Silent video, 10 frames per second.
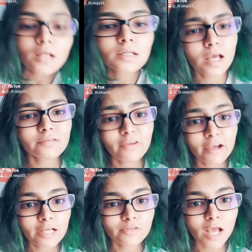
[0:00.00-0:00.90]
It occurs
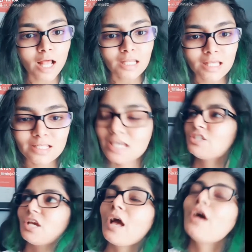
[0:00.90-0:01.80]
very rarely in
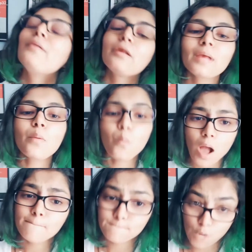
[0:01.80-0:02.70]
nature. Name me
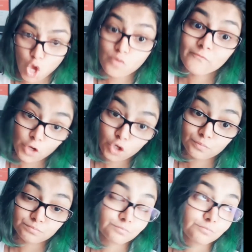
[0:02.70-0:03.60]
one blue
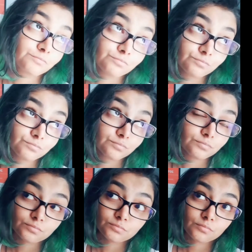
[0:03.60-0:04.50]
food.
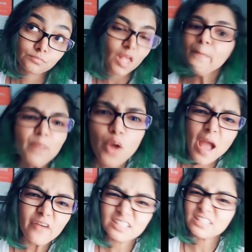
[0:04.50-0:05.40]

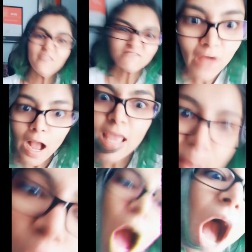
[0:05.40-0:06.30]
Blueberries are fucking